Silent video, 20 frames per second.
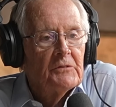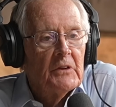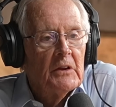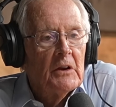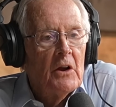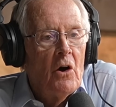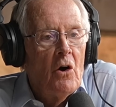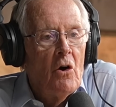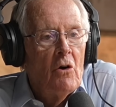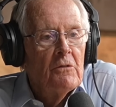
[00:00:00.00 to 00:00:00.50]

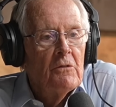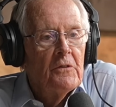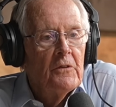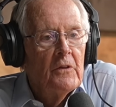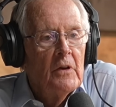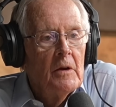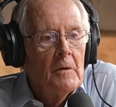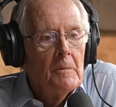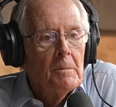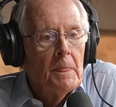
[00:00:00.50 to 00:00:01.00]
off,
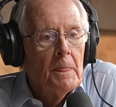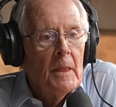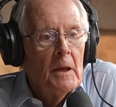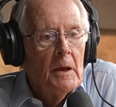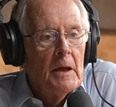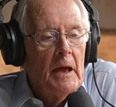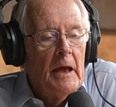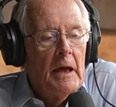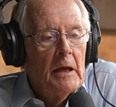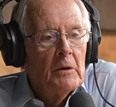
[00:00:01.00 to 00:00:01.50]

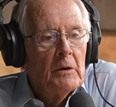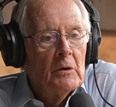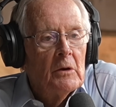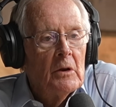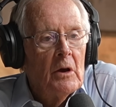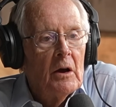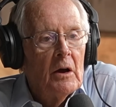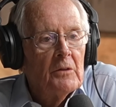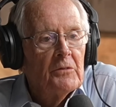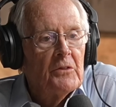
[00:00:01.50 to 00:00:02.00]
and
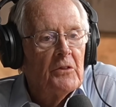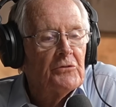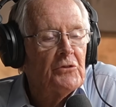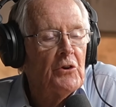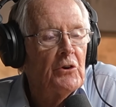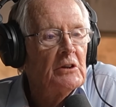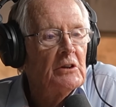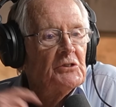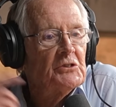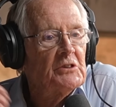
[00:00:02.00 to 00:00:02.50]
the
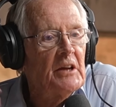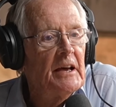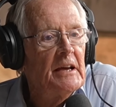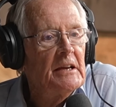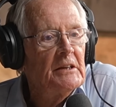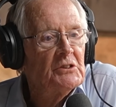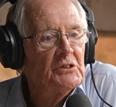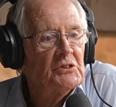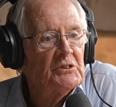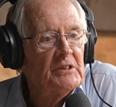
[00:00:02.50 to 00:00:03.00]
third
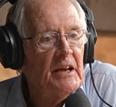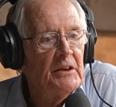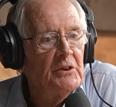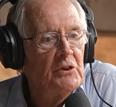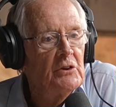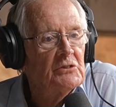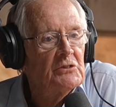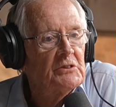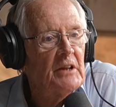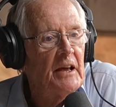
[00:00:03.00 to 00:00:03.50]
stage, that
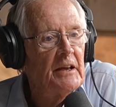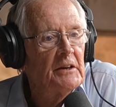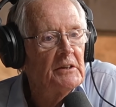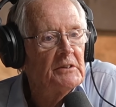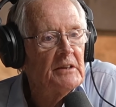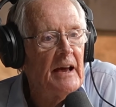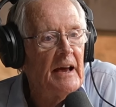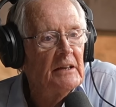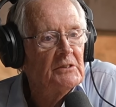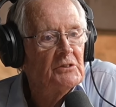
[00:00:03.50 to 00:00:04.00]
you stayed
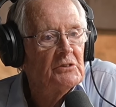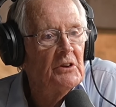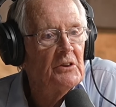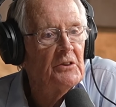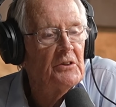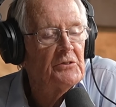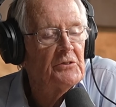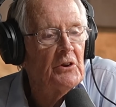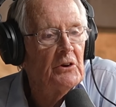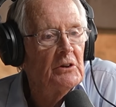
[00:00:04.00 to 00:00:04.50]
attached to
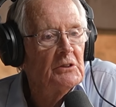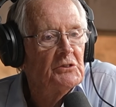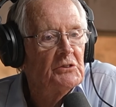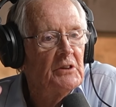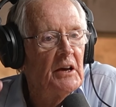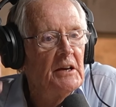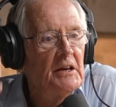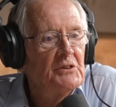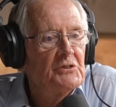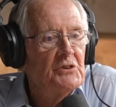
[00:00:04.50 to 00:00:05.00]
the third
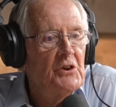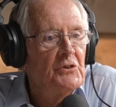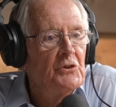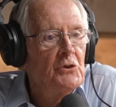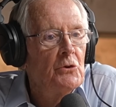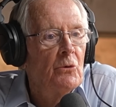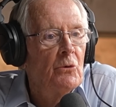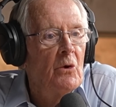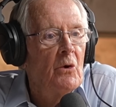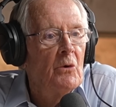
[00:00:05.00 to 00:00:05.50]
stage, and
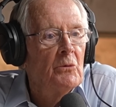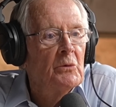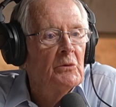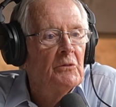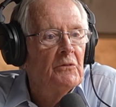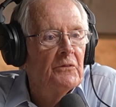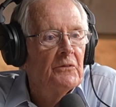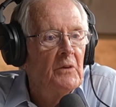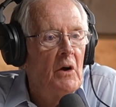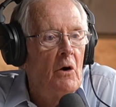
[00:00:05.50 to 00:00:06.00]
you were on
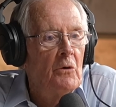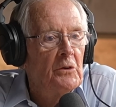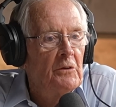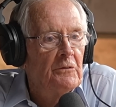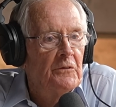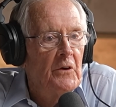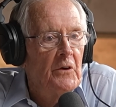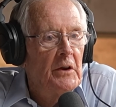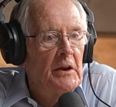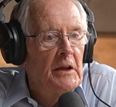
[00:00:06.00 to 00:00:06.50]
the
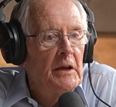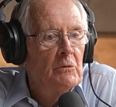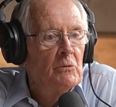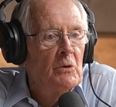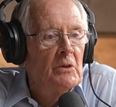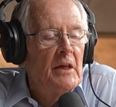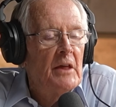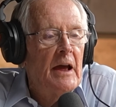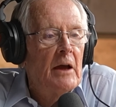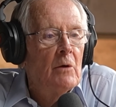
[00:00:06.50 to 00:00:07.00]
front end
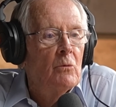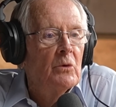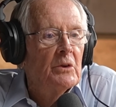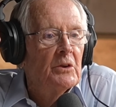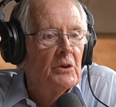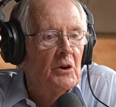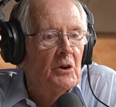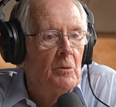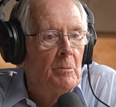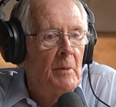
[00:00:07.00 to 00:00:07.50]
with that, with
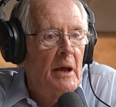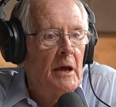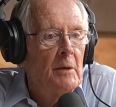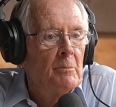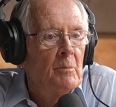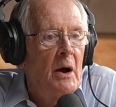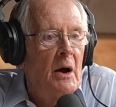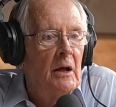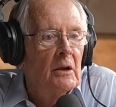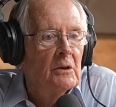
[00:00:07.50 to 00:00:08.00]
the
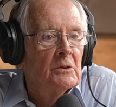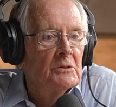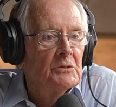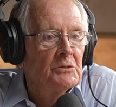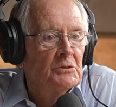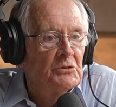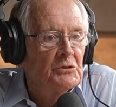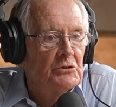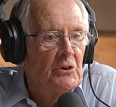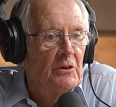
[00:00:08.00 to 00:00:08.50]
command module,
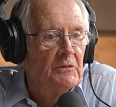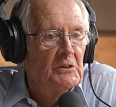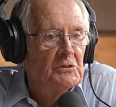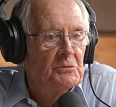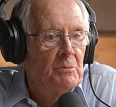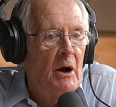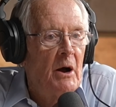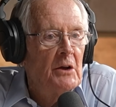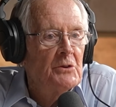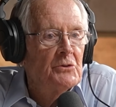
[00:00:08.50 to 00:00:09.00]

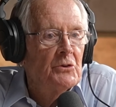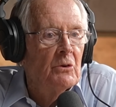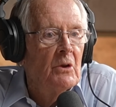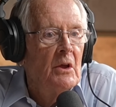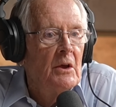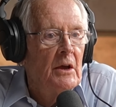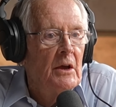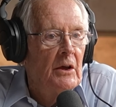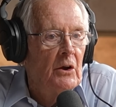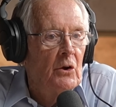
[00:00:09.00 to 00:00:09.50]
service module,
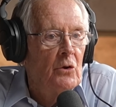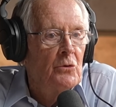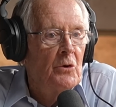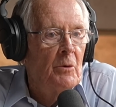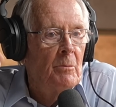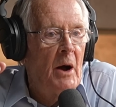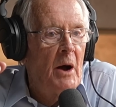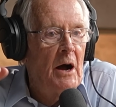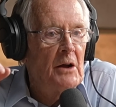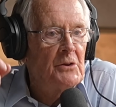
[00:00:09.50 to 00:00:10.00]

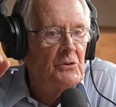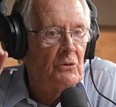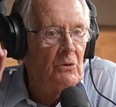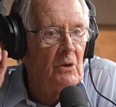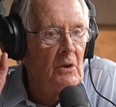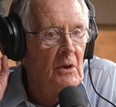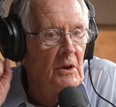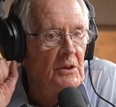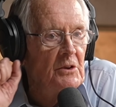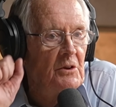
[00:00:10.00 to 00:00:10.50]
lunar module.
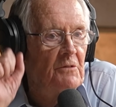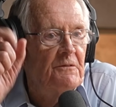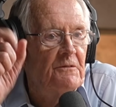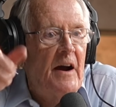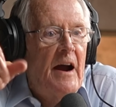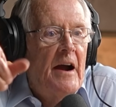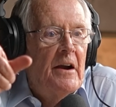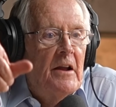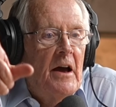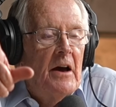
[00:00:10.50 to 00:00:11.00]
You
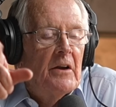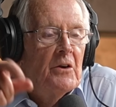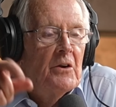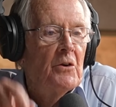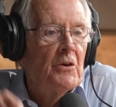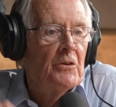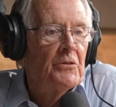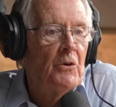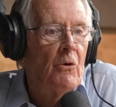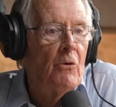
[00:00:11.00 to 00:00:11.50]
fired out of
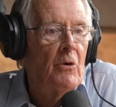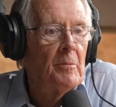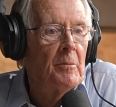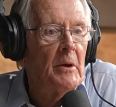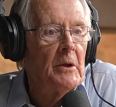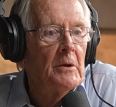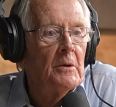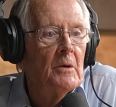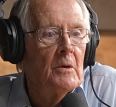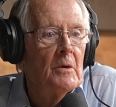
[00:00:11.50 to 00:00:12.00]
Earth
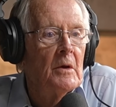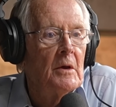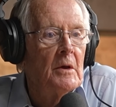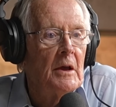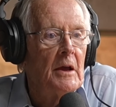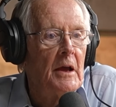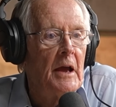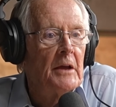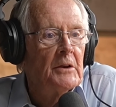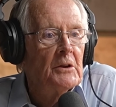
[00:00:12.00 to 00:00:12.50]
orbit,
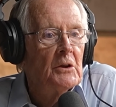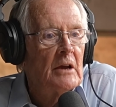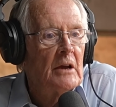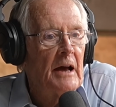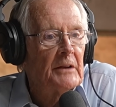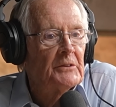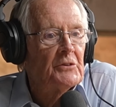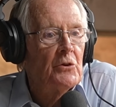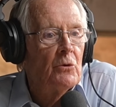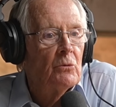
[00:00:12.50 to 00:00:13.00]
and you
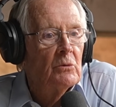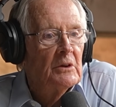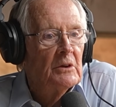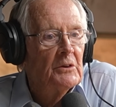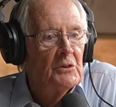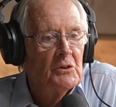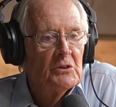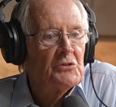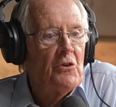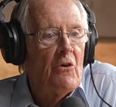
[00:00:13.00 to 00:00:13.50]
got and
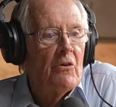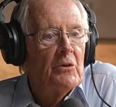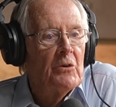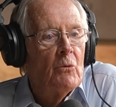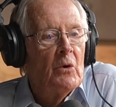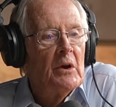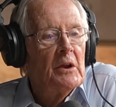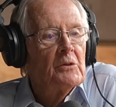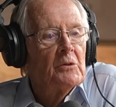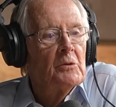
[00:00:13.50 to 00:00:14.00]
you started
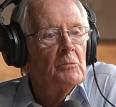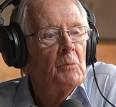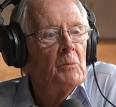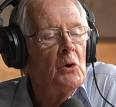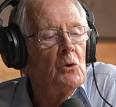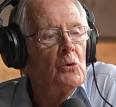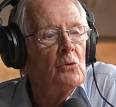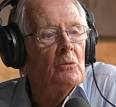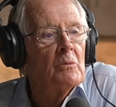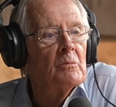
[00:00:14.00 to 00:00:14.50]
way to the
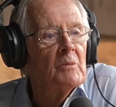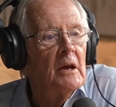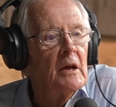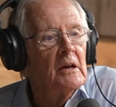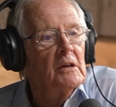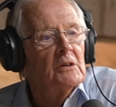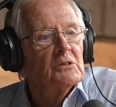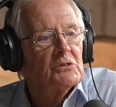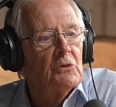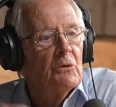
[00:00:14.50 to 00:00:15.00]
moon.
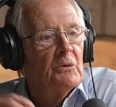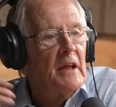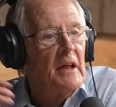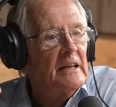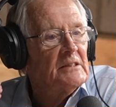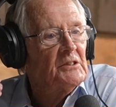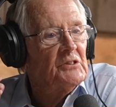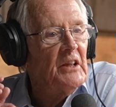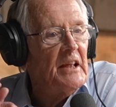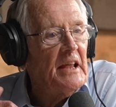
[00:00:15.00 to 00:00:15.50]
So
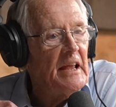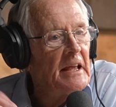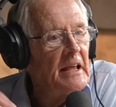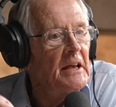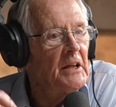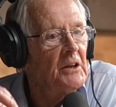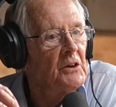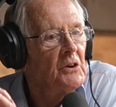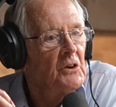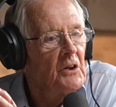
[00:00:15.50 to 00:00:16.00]
that's the
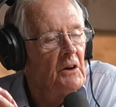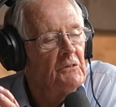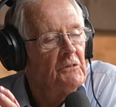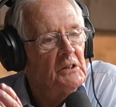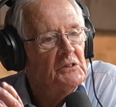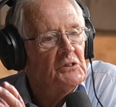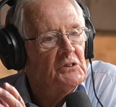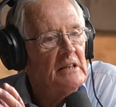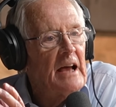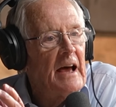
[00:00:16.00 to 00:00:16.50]
end of the
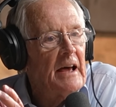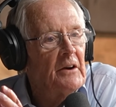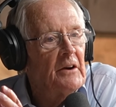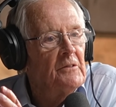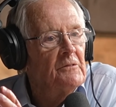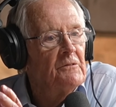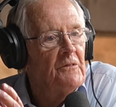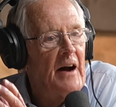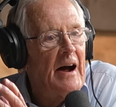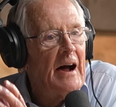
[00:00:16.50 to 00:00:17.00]

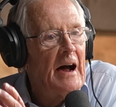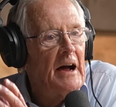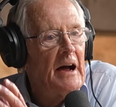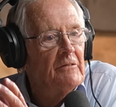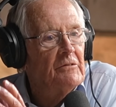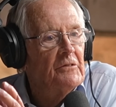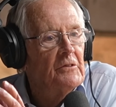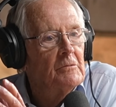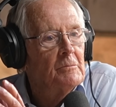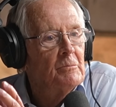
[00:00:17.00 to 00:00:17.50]
Saturn V. I
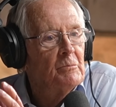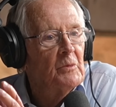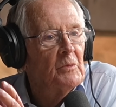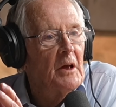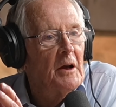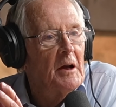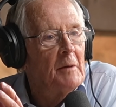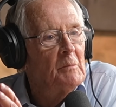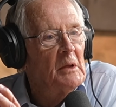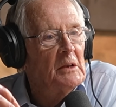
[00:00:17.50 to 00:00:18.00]

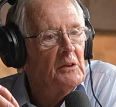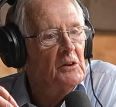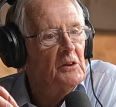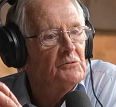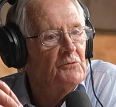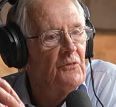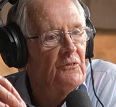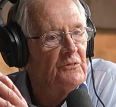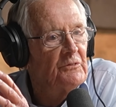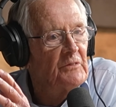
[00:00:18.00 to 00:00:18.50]
mean, the
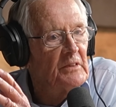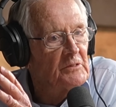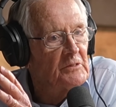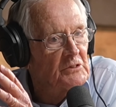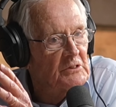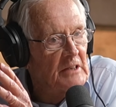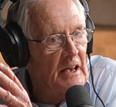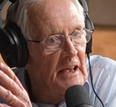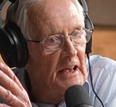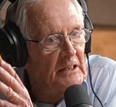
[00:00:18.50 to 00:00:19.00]

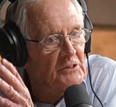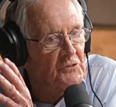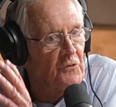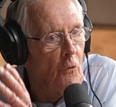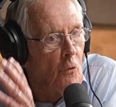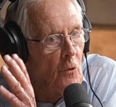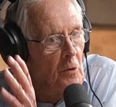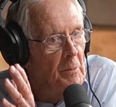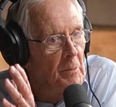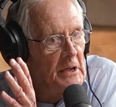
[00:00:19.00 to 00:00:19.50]

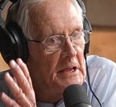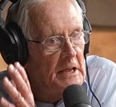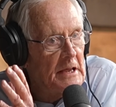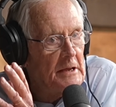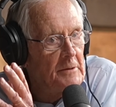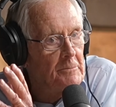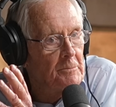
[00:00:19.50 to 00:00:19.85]
S-4B.